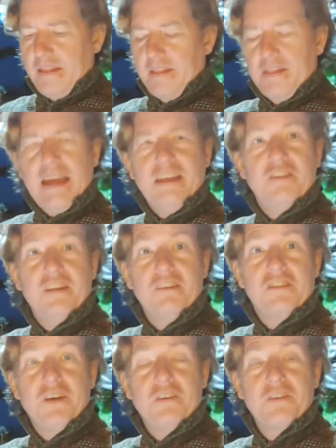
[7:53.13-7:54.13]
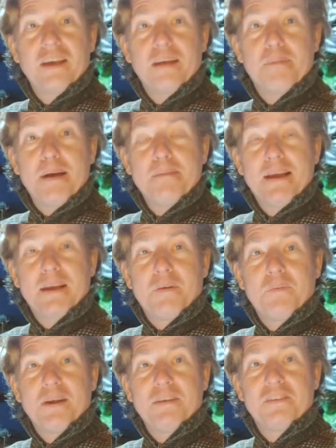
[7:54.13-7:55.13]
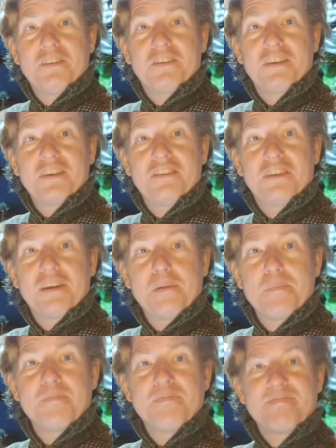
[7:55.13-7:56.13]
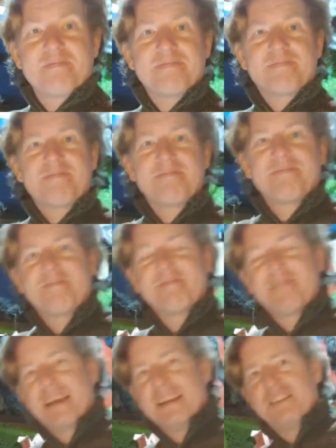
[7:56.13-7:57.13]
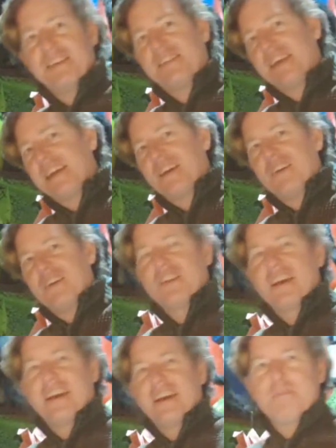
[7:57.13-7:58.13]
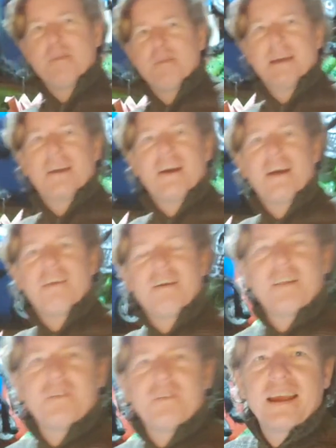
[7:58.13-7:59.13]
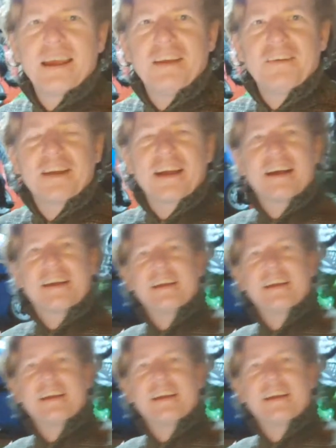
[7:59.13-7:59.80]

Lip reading: then she shows up. I'm like, oh, where's your sister? And she's like, oh, she got hit by a car on the way here and got